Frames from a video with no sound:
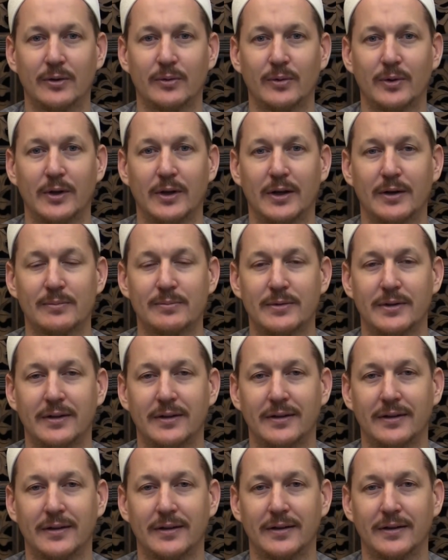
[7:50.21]

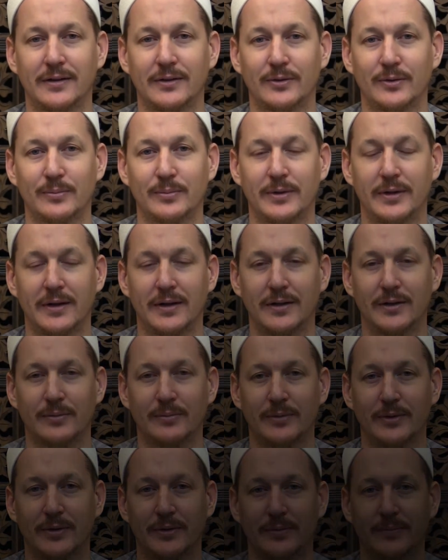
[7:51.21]
Walhamdulillahi Rabbil
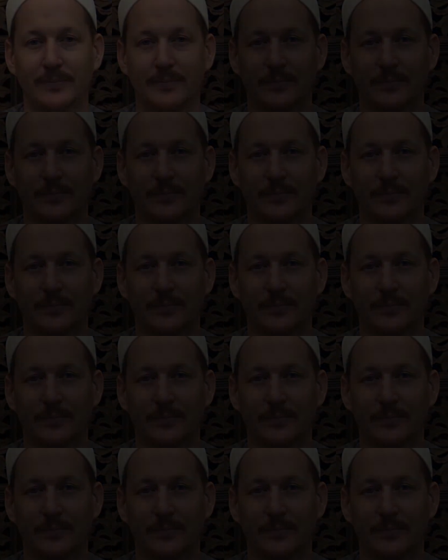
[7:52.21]
Alameen.